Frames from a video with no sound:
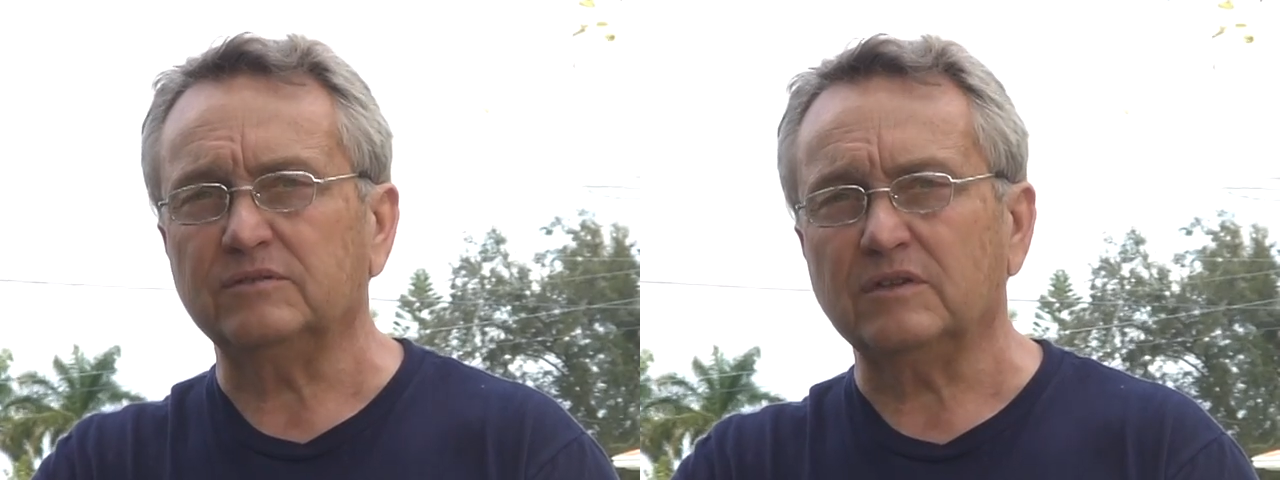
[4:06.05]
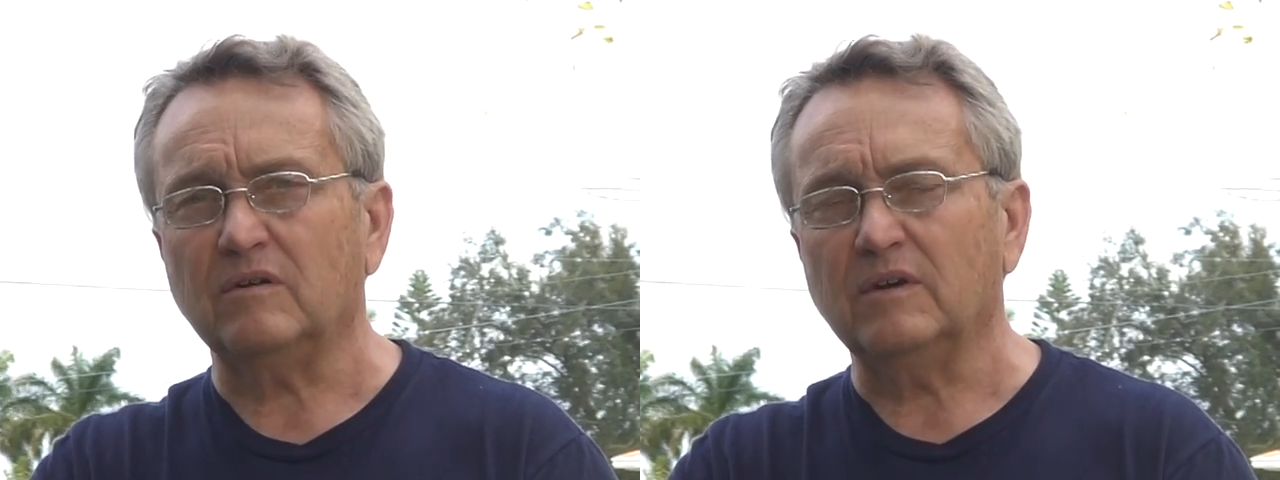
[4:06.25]

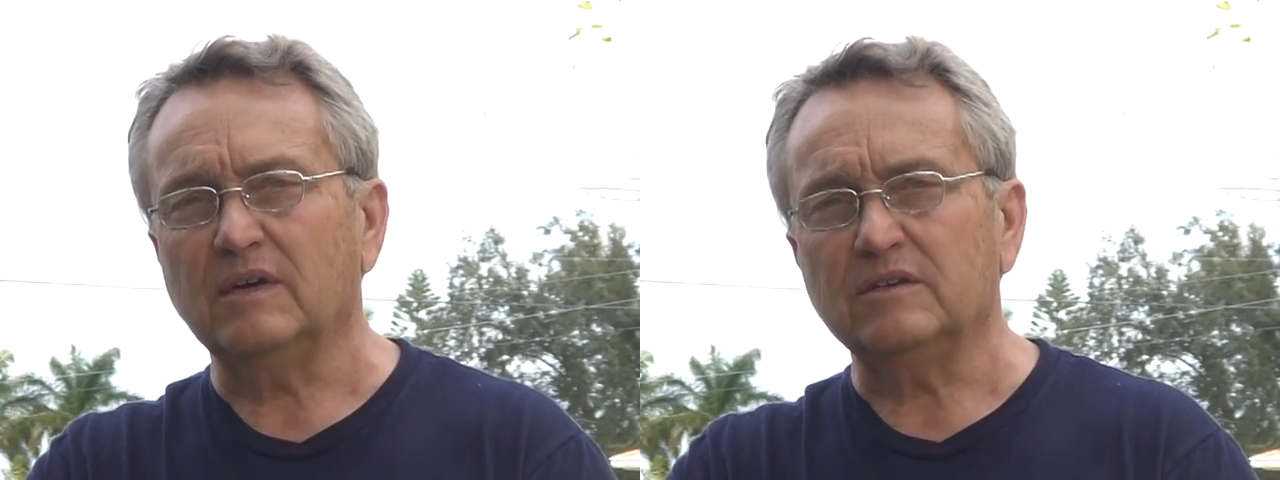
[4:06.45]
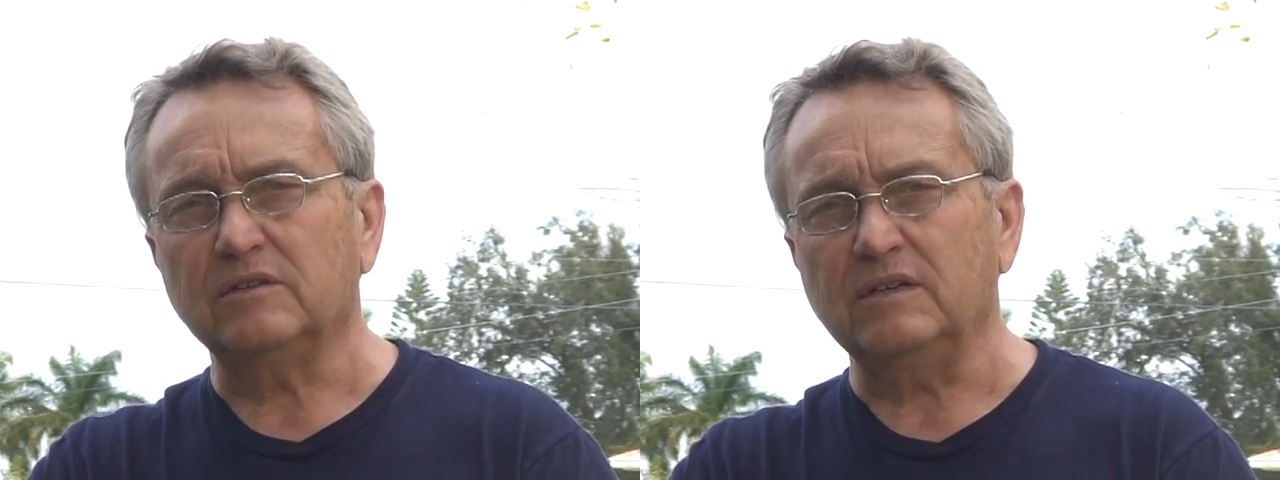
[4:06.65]
So
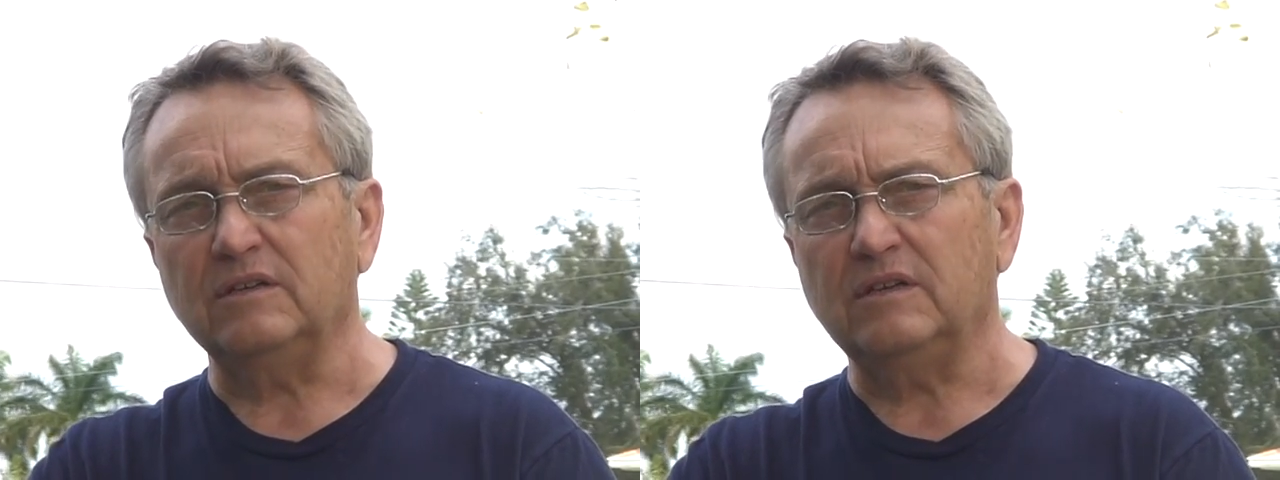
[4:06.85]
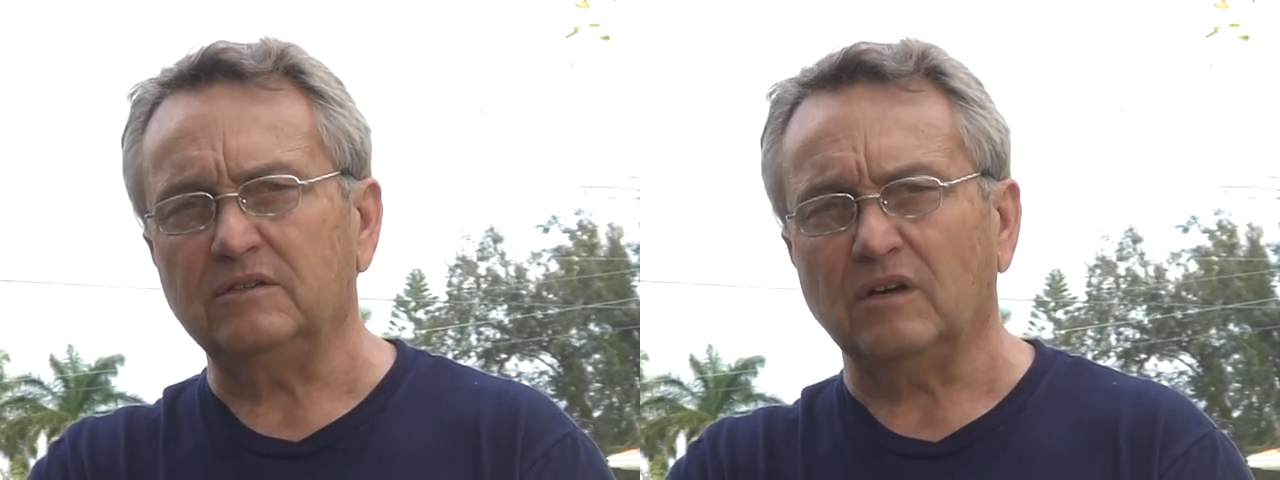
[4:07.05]
he
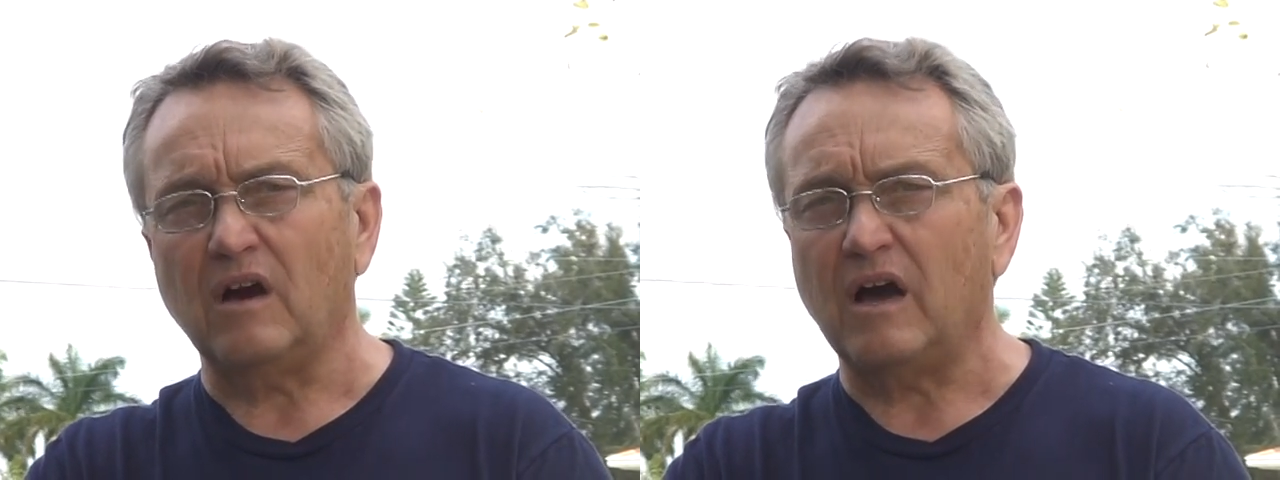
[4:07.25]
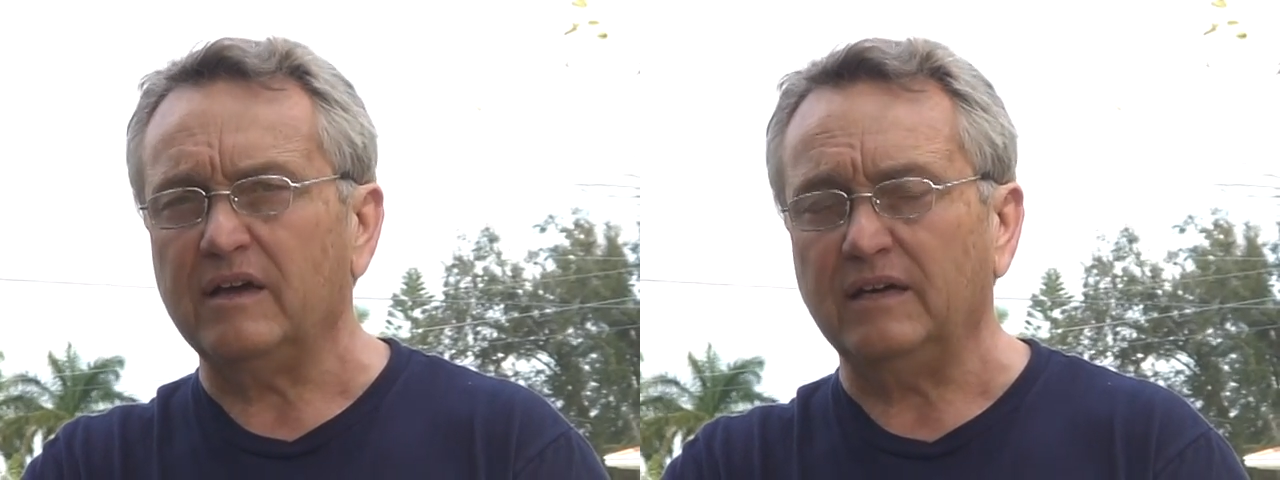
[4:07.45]
took
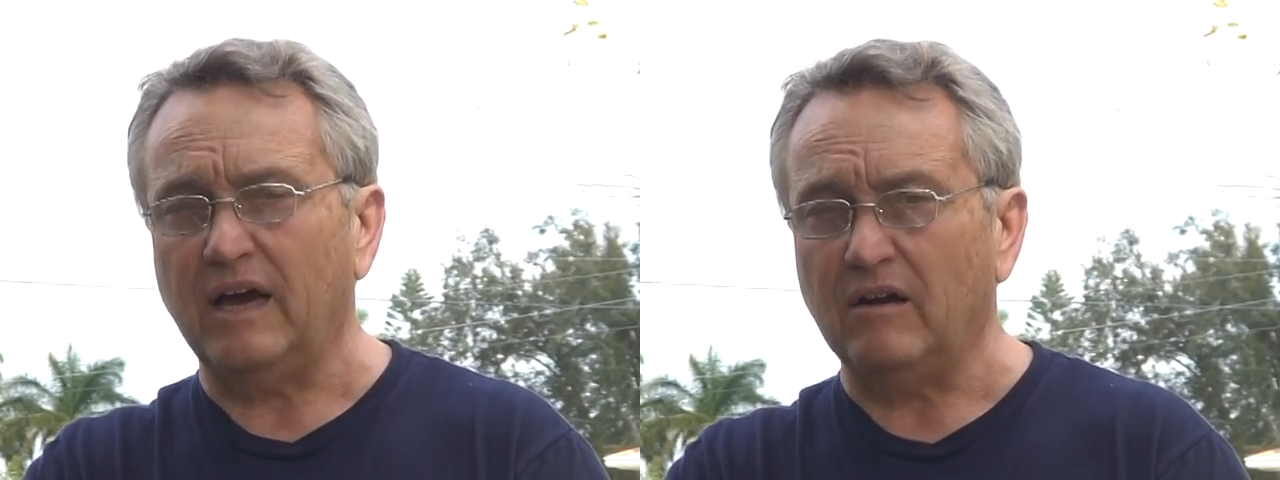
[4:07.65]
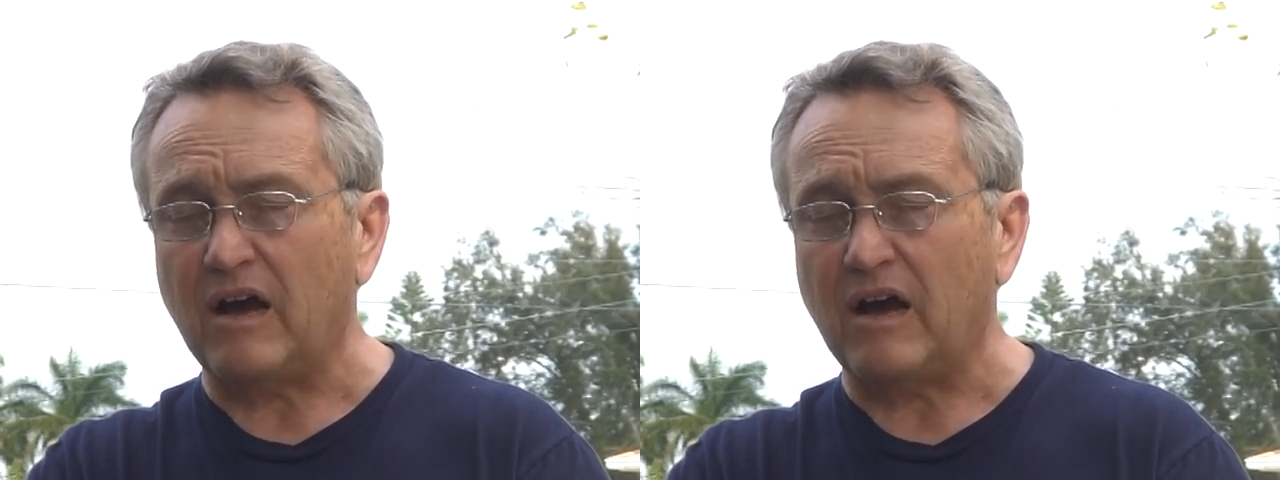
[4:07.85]
off, he got